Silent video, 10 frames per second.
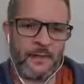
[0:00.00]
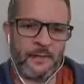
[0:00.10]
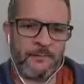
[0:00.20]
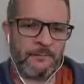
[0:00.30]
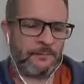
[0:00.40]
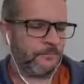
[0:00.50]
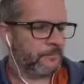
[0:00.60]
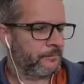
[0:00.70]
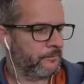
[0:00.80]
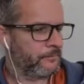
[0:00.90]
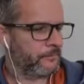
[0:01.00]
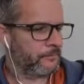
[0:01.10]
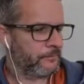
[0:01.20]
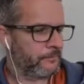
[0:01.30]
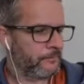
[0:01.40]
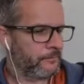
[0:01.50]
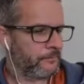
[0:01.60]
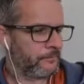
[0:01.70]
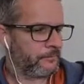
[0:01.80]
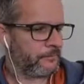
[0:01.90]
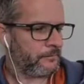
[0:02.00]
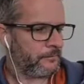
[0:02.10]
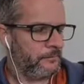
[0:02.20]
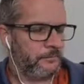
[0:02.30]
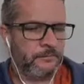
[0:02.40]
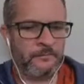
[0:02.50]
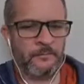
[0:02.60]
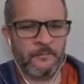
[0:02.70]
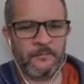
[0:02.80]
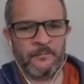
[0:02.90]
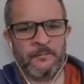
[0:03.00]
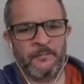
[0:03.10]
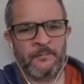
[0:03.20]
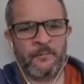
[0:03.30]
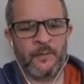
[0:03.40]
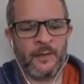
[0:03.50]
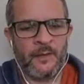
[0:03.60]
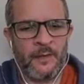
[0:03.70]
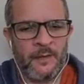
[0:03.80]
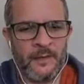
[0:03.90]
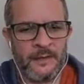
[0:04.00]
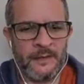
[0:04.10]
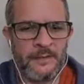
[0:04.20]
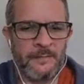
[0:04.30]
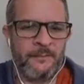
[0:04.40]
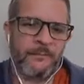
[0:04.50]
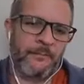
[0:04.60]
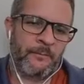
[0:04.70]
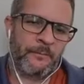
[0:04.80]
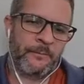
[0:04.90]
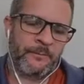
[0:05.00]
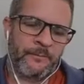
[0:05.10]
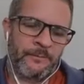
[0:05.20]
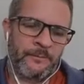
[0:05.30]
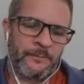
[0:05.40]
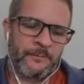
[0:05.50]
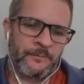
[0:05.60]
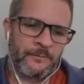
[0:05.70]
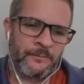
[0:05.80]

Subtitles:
The person shown says nothing.